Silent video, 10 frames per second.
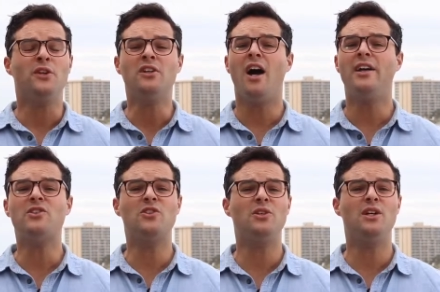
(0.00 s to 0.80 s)
For
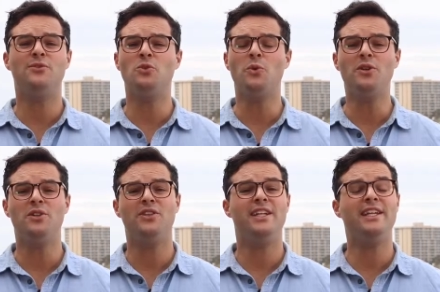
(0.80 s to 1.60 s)
God so loved the
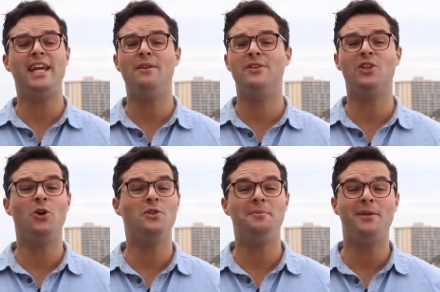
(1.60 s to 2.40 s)
world that He gave
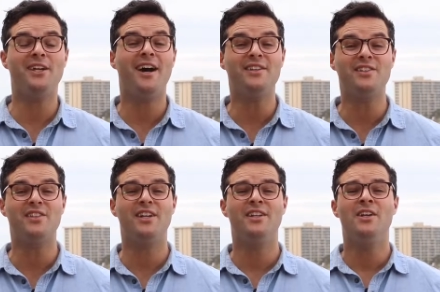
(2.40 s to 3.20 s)
his only
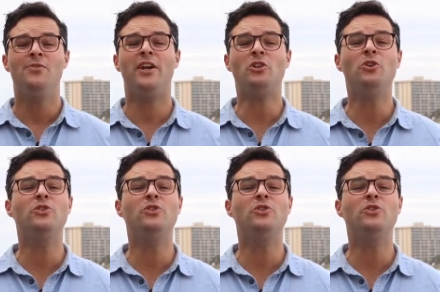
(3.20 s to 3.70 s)
begotten Son,